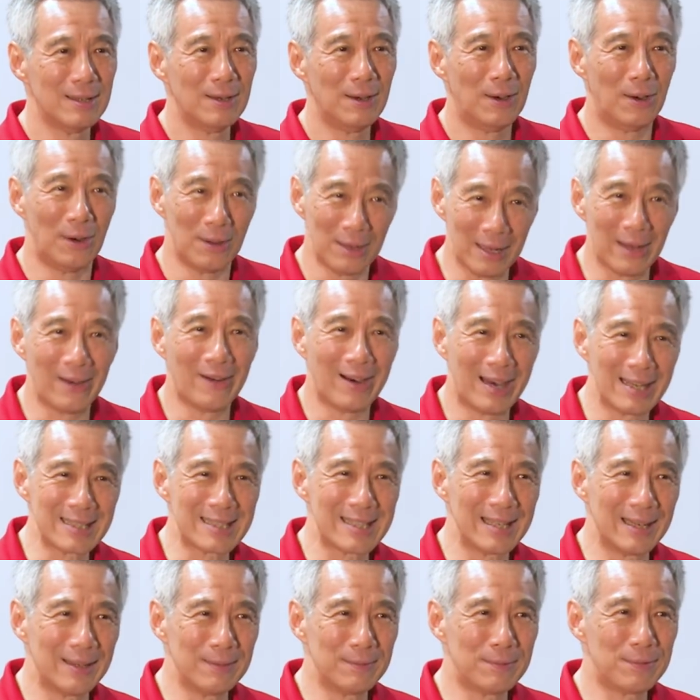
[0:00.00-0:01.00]
all our
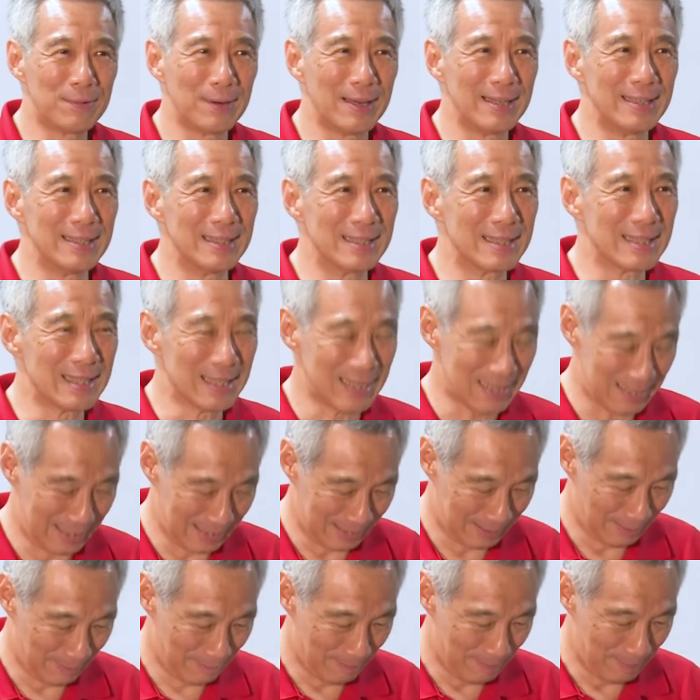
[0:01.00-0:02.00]
ASEAN friends.
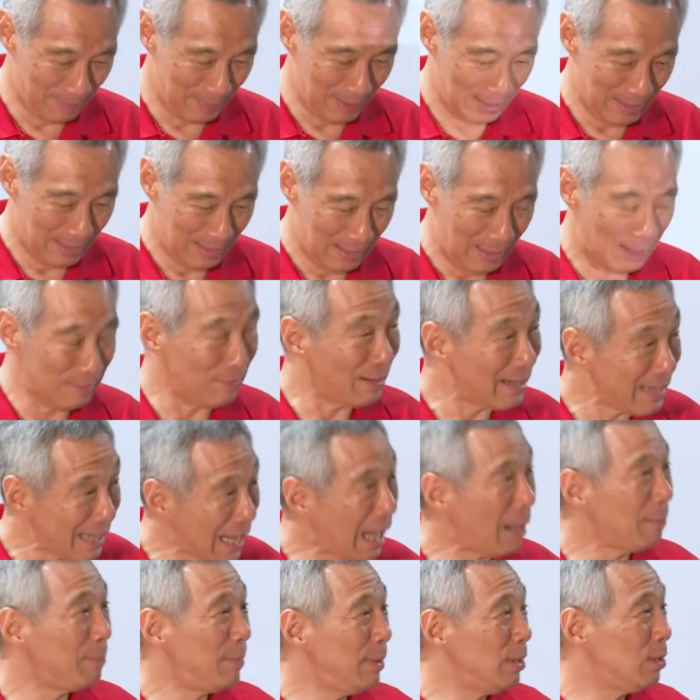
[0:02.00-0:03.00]
Very
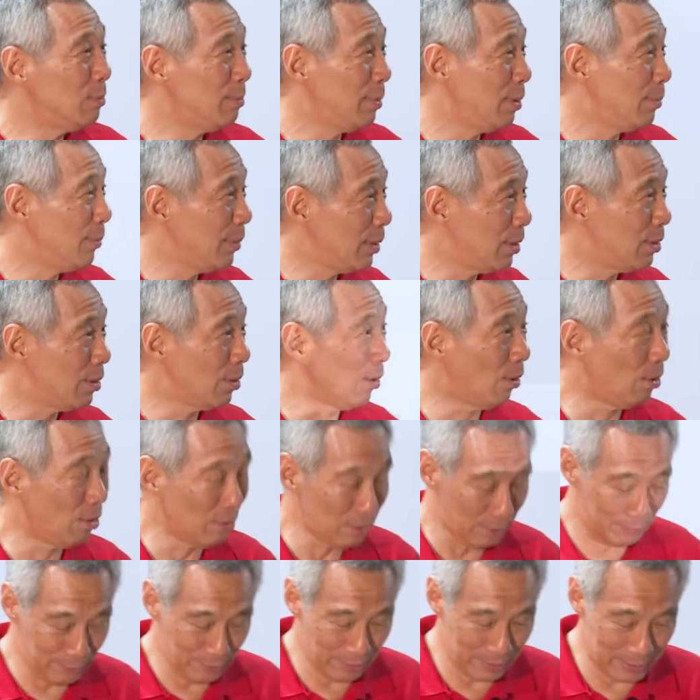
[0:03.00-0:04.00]
happy to be with
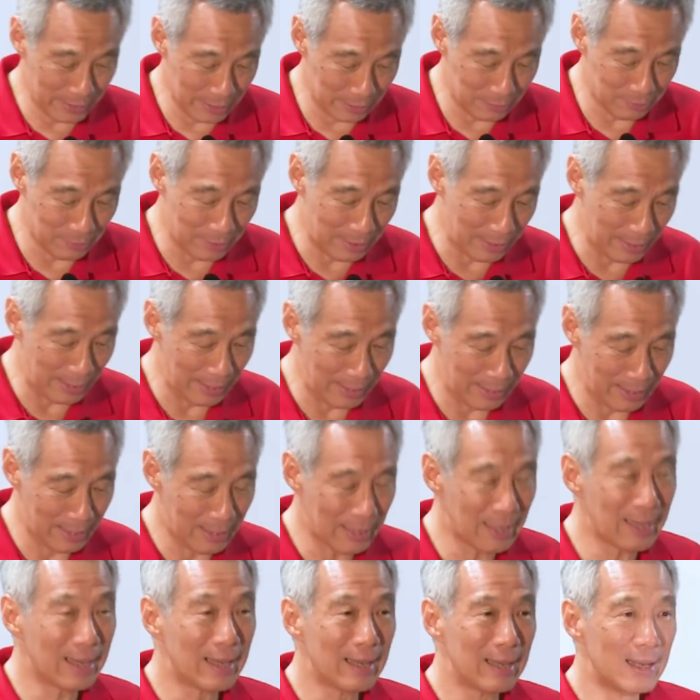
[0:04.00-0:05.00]
all of you here today
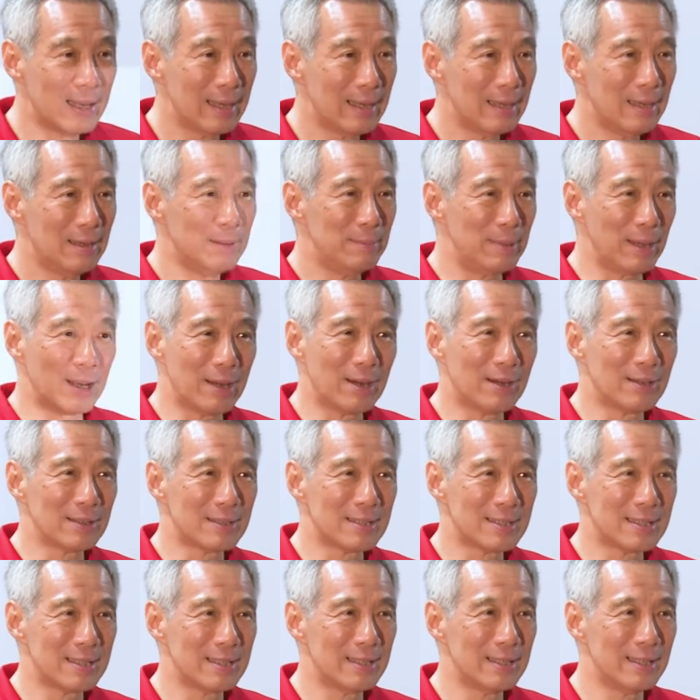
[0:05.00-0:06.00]

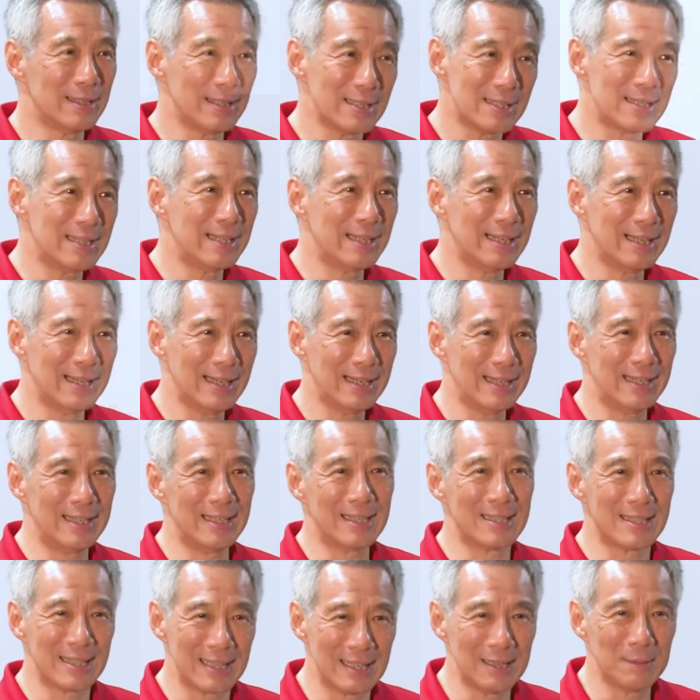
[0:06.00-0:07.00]
because this year it
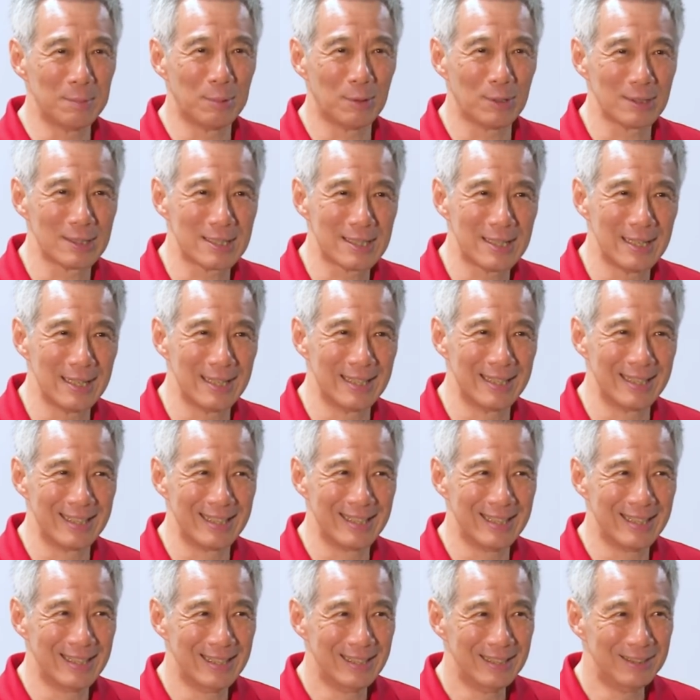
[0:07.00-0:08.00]
is Singapore's
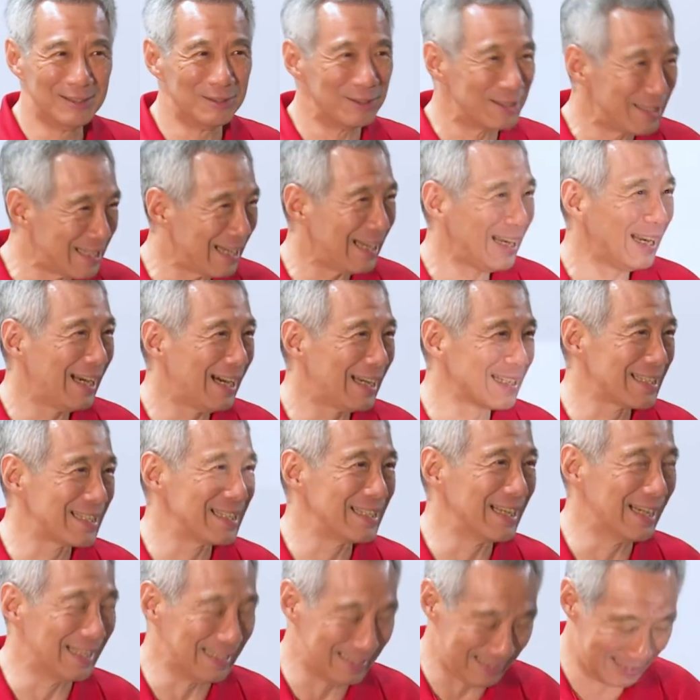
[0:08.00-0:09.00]
turn to chair
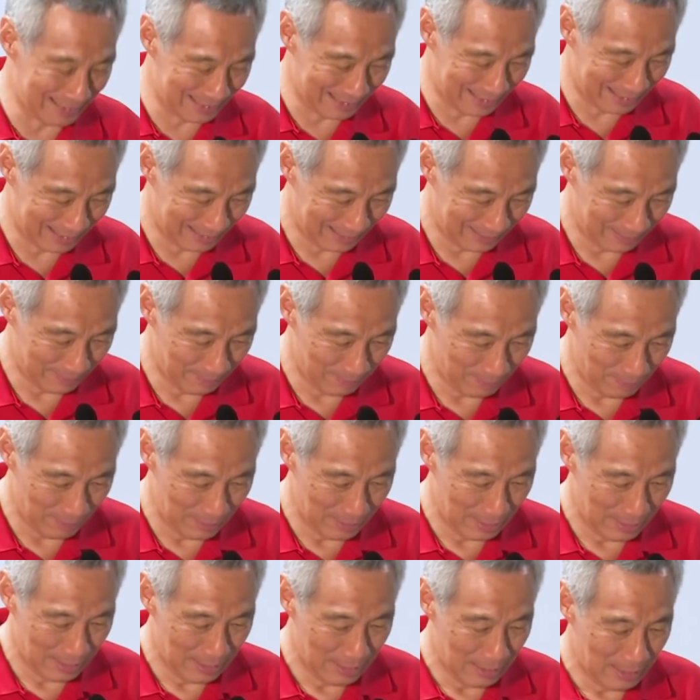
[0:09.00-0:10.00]
ASEAN.
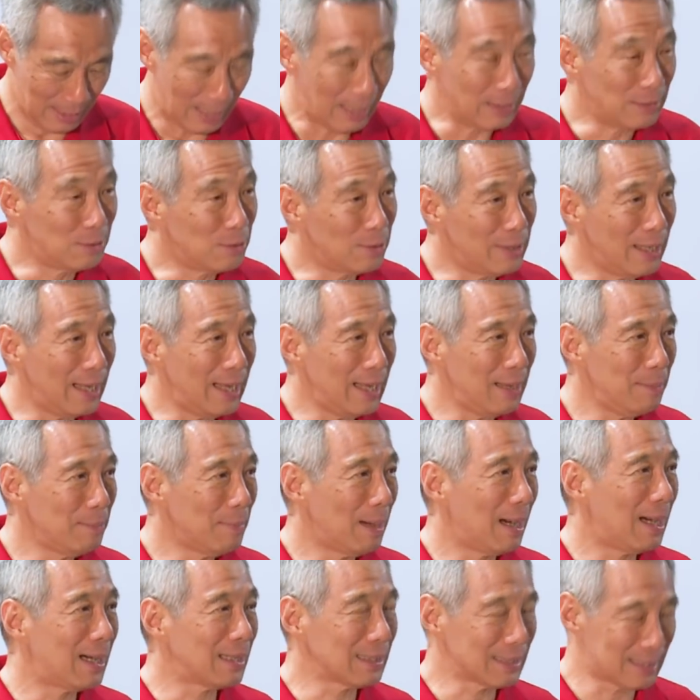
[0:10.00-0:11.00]
And today
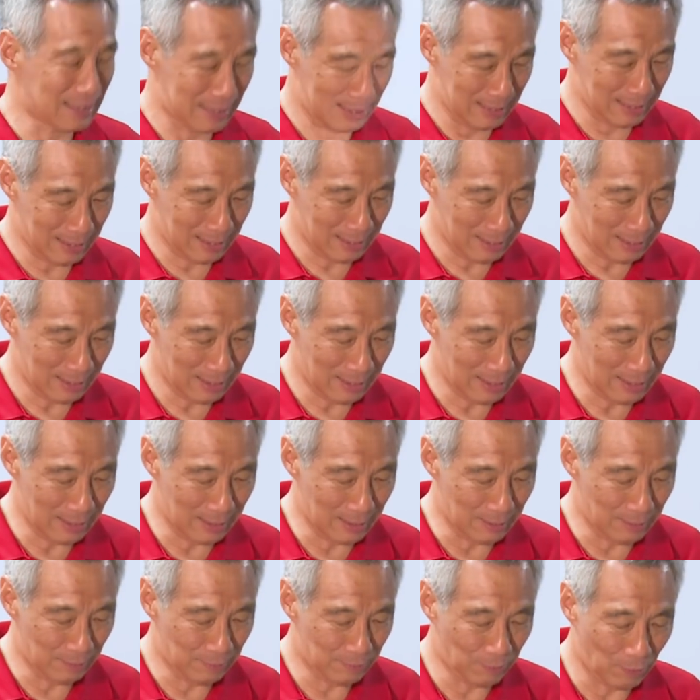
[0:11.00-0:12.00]
marks
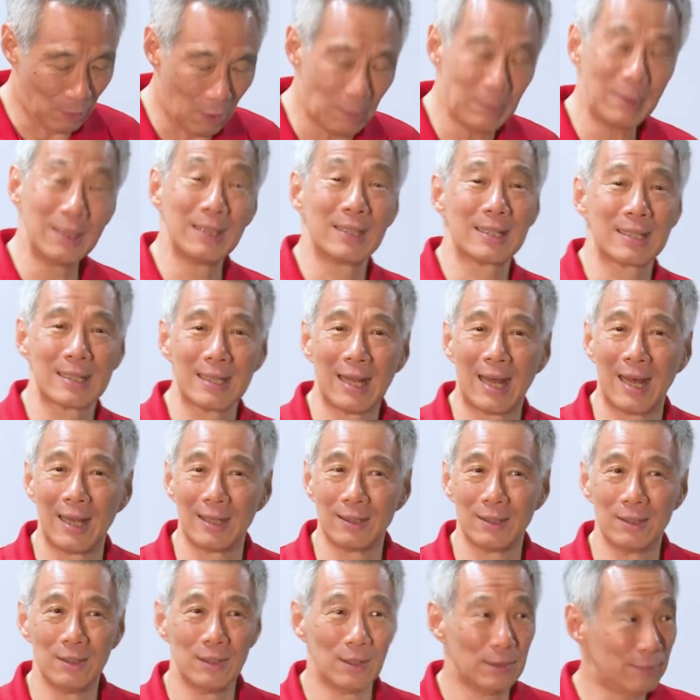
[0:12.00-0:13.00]
the formal start
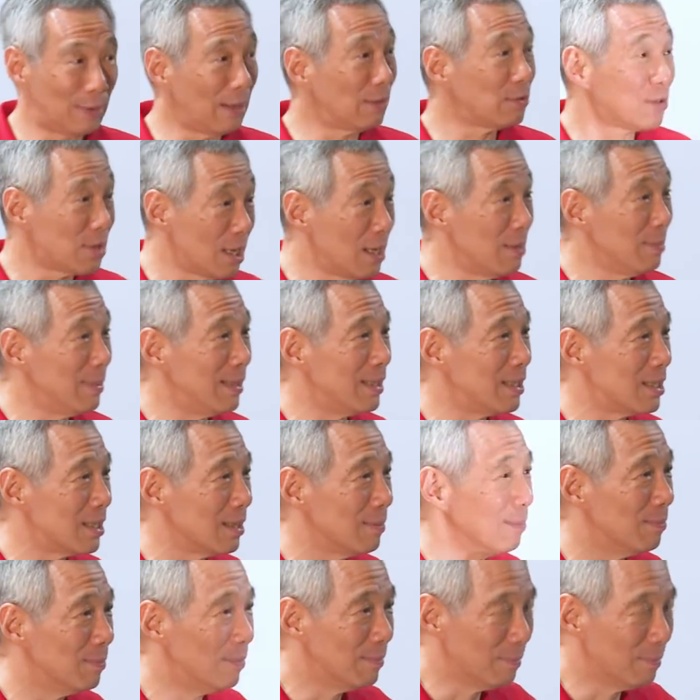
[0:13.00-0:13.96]
of our chairmanship.